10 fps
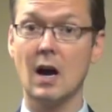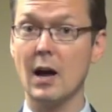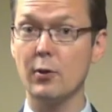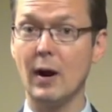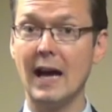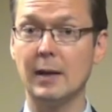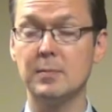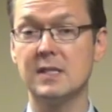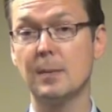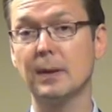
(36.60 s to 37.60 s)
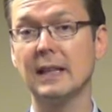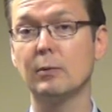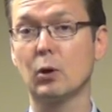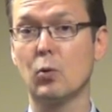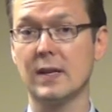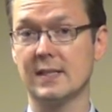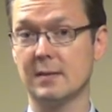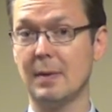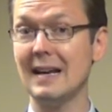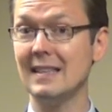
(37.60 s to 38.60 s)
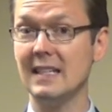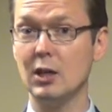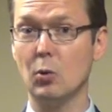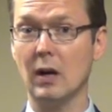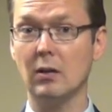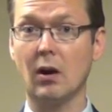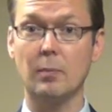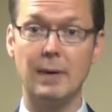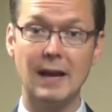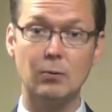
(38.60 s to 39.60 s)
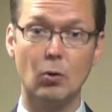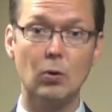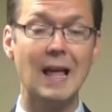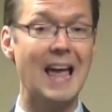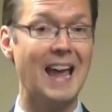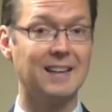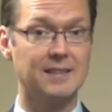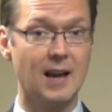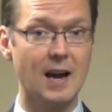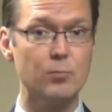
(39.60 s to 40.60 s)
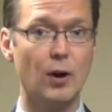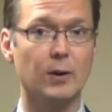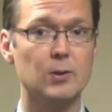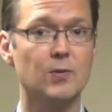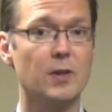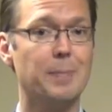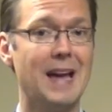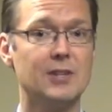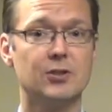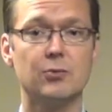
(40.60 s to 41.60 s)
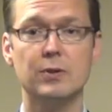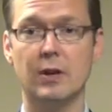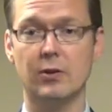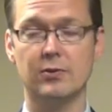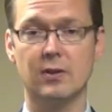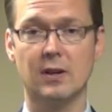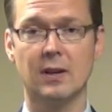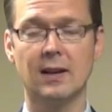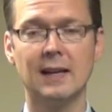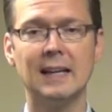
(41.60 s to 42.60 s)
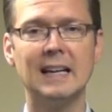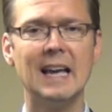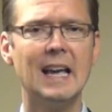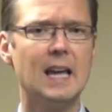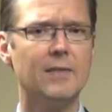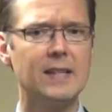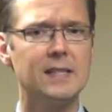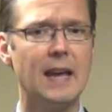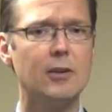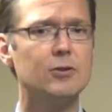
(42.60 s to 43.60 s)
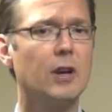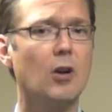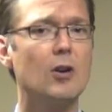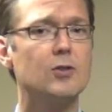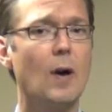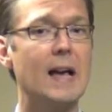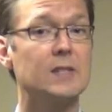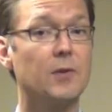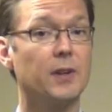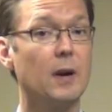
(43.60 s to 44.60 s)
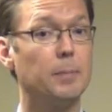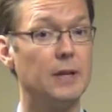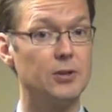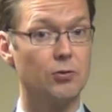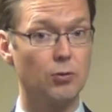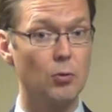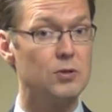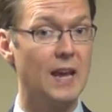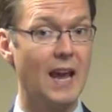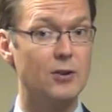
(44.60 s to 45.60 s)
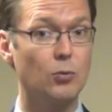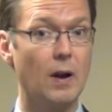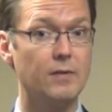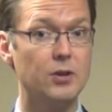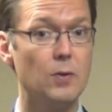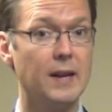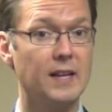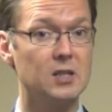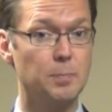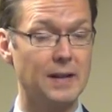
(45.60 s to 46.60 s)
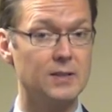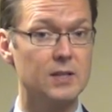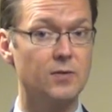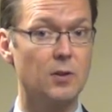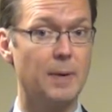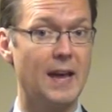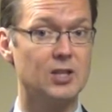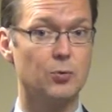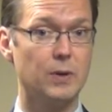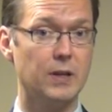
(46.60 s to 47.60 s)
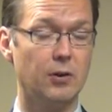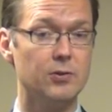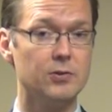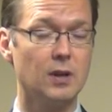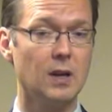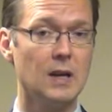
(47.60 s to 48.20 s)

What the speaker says: Other items typically requested by the DOL are payroll and time records for the past 2 years. Investigators can also ask for the company's gross annual revenue and expenses for the past 3 years,